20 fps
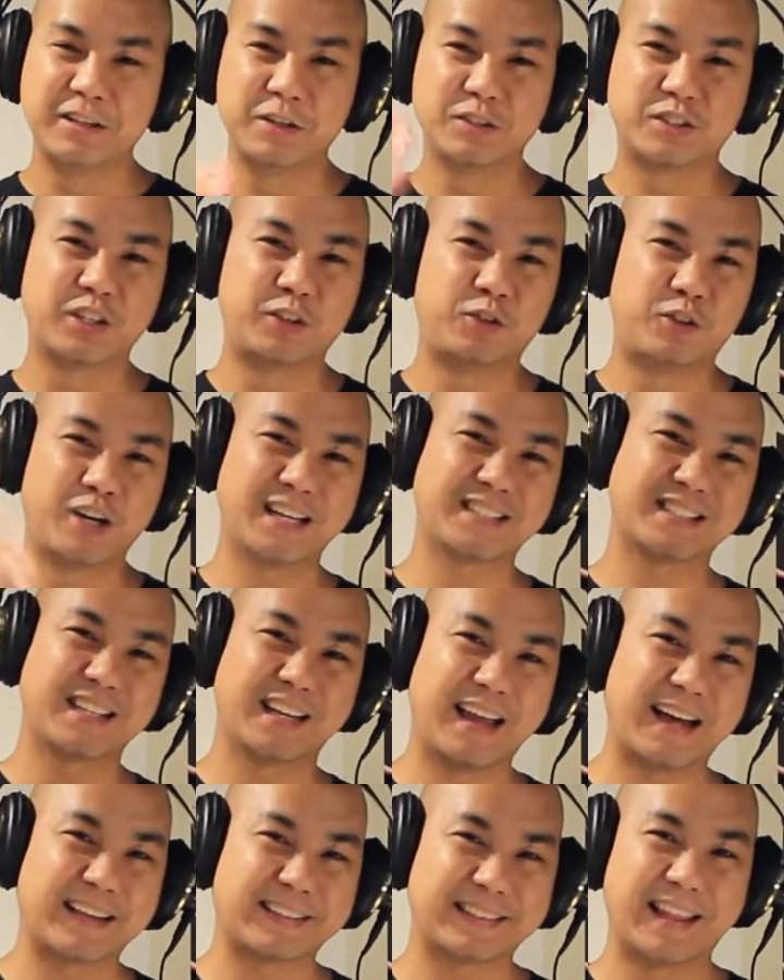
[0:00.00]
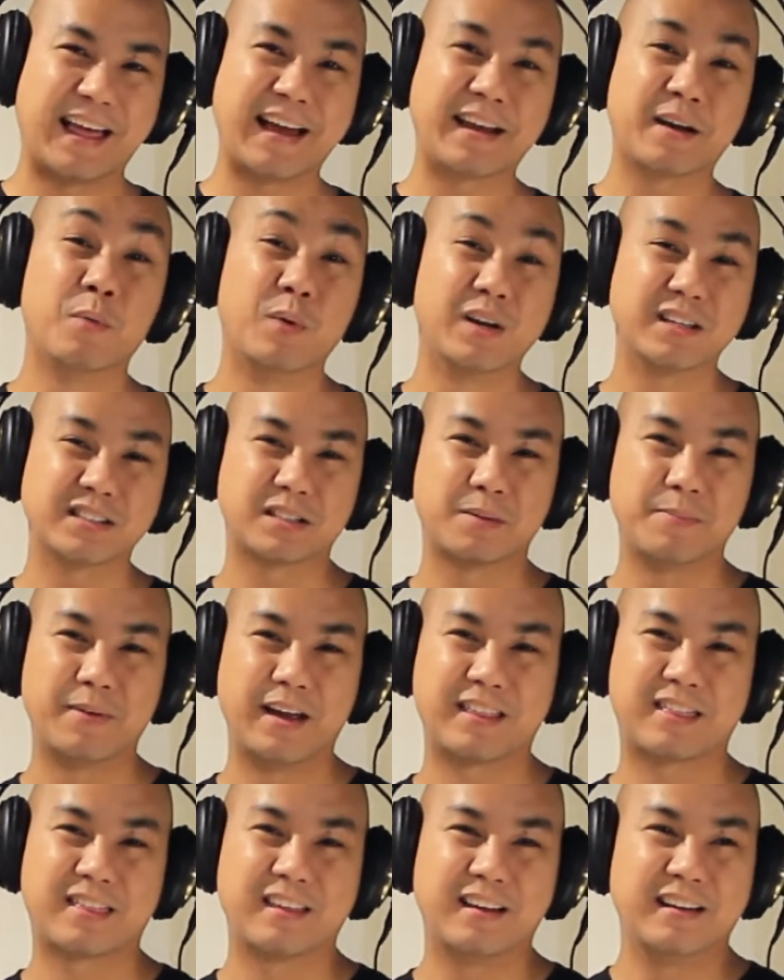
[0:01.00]
used to dress a lot like Will
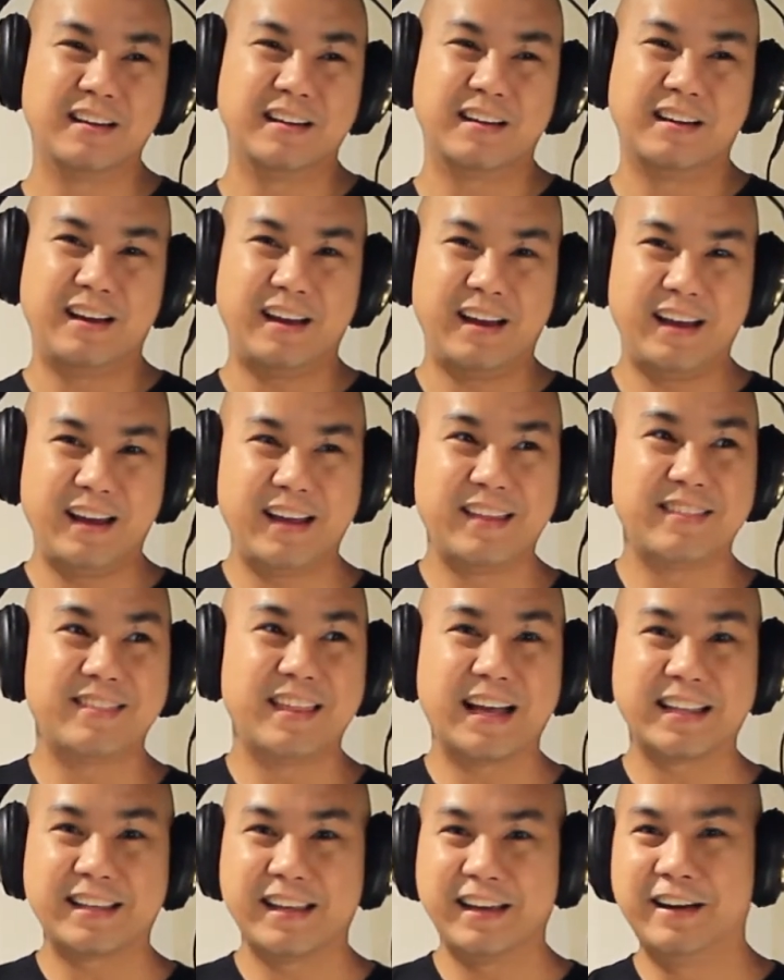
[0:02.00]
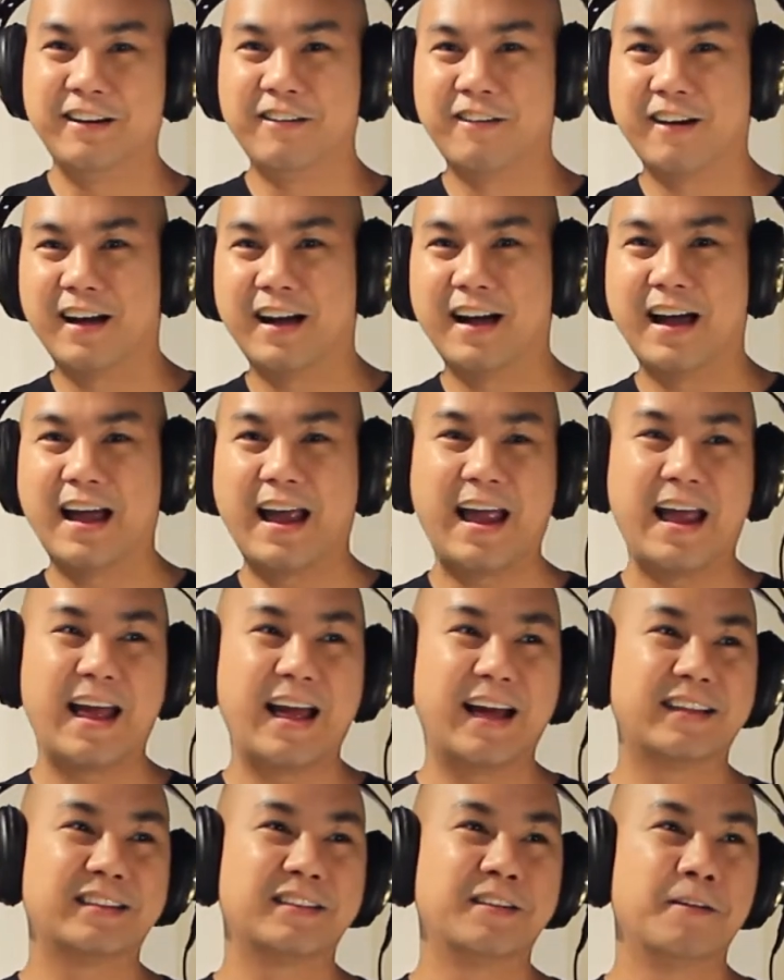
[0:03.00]
Smith in that era.
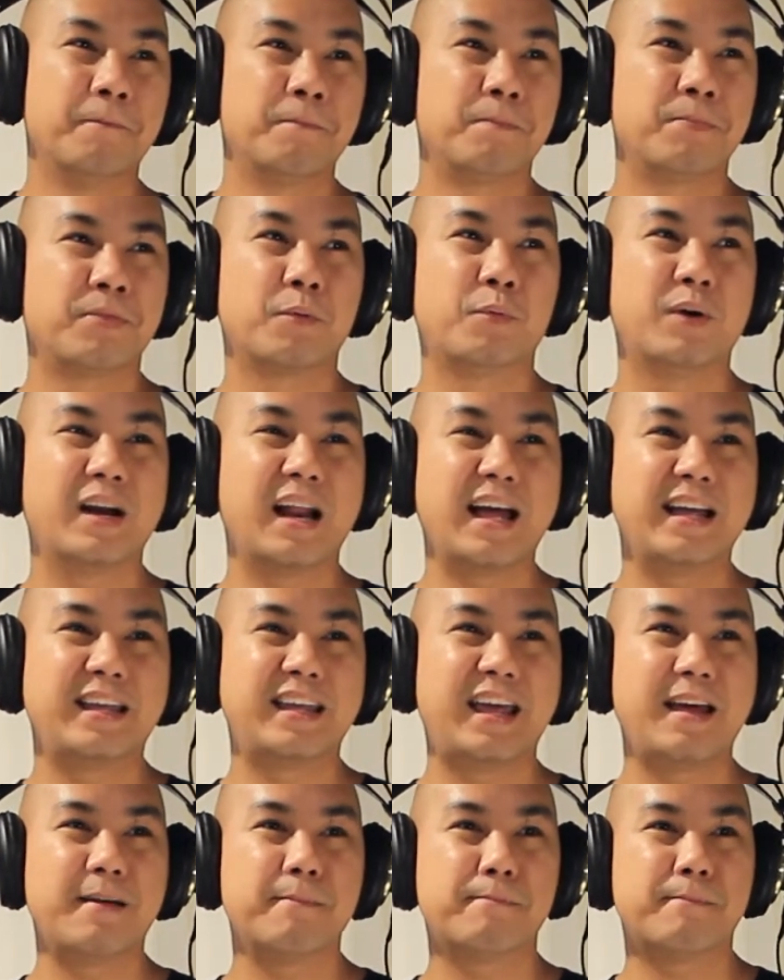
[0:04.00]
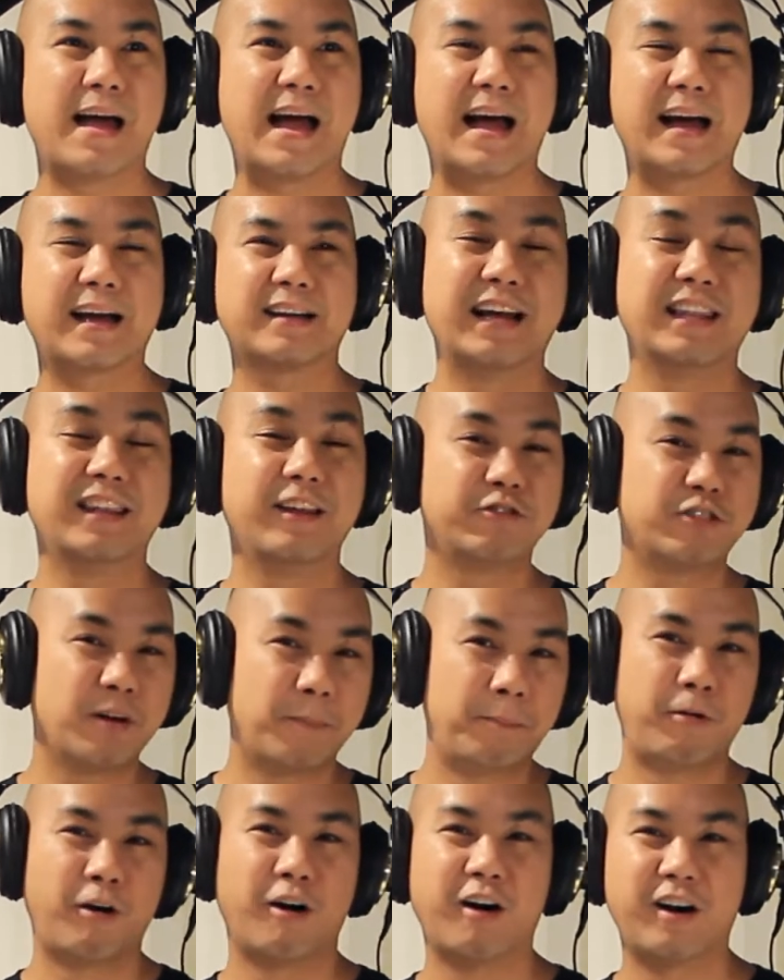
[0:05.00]
And when I came back, I lived
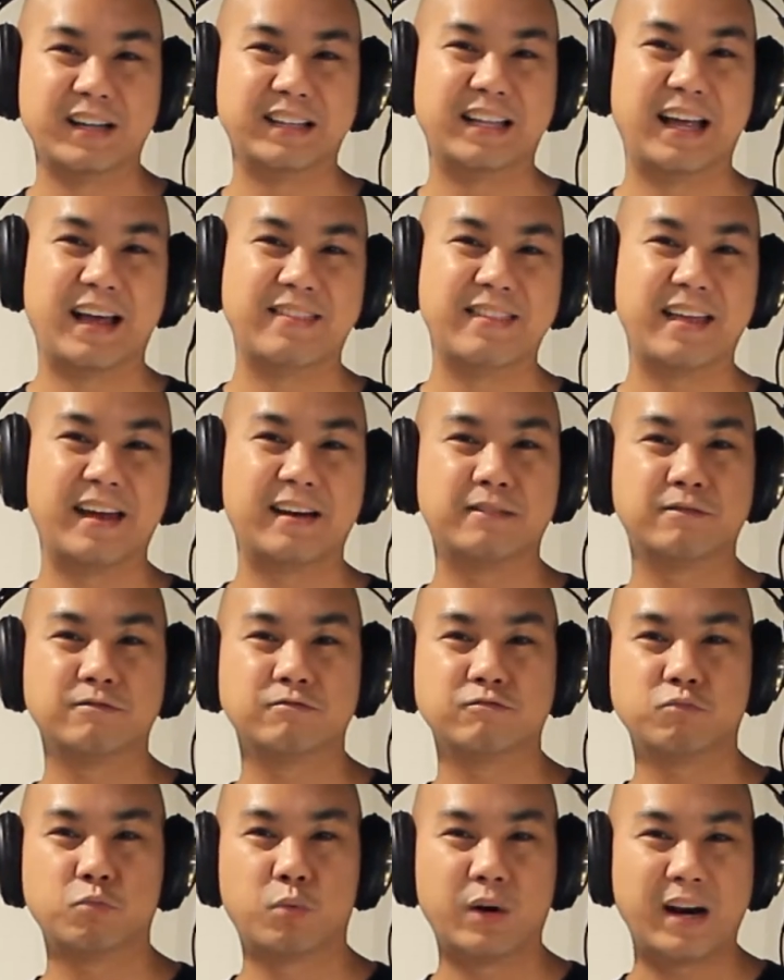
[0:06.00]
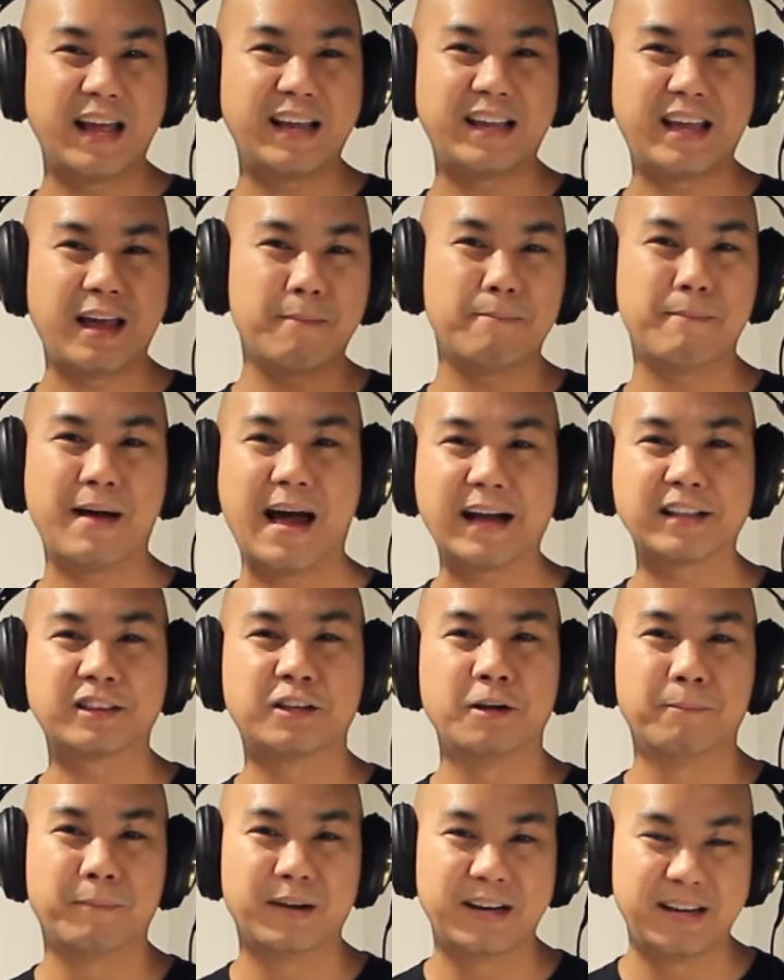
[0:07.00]
abroad. And then when I came back
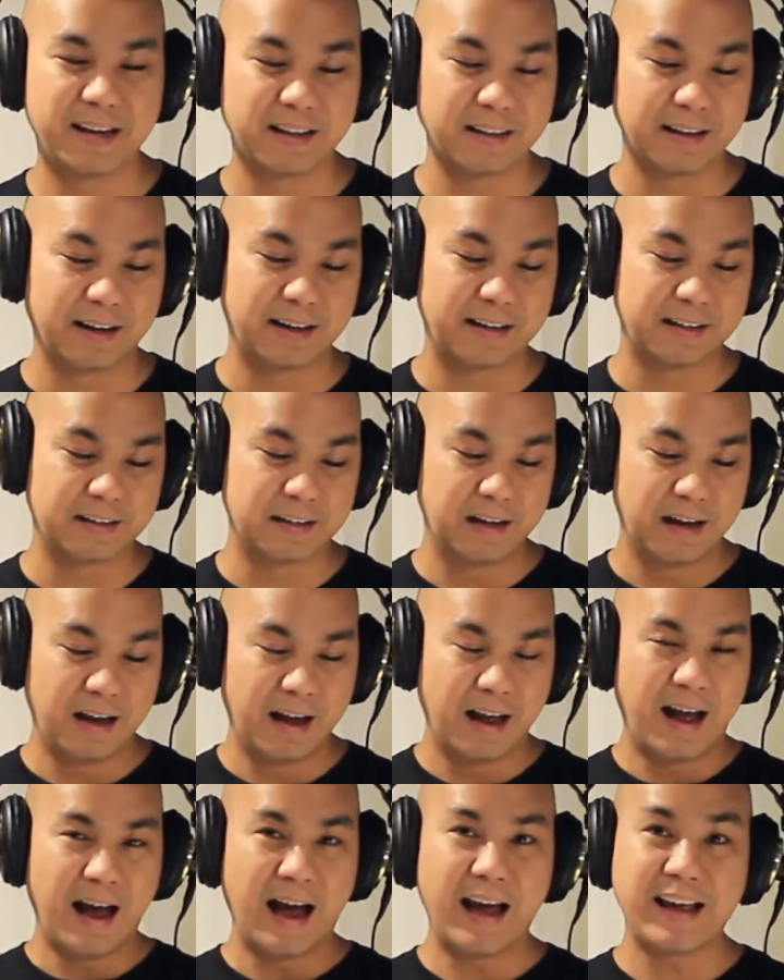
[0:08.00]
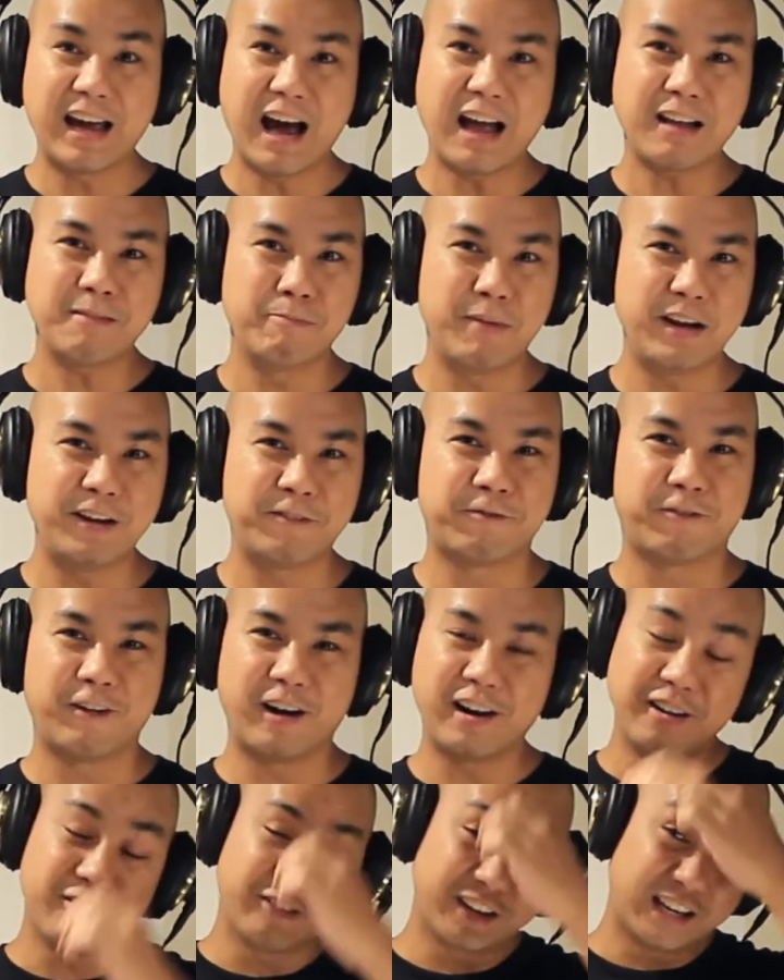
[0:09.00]
to Manila, I got made
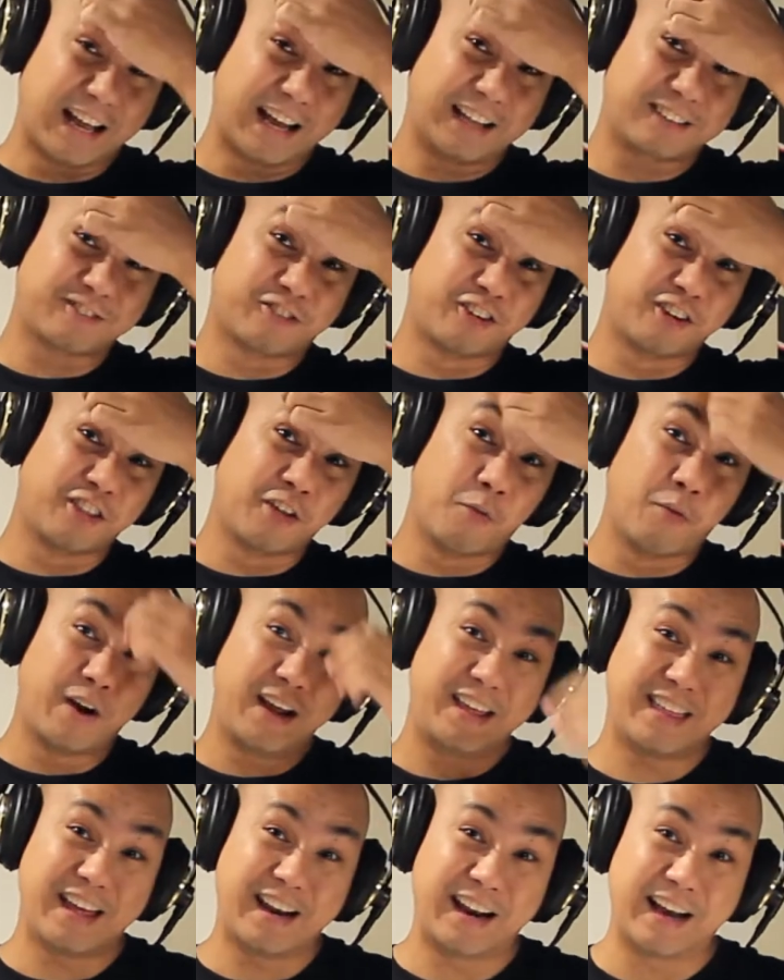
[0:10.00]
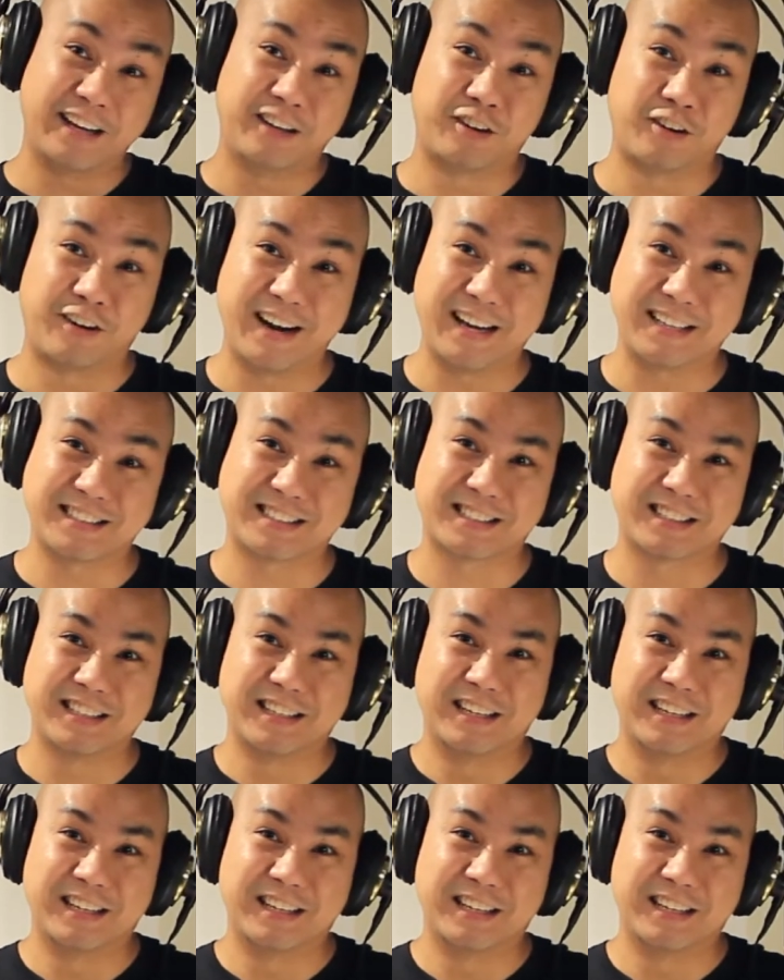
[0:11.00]
fun of a lot for the way that I dressed.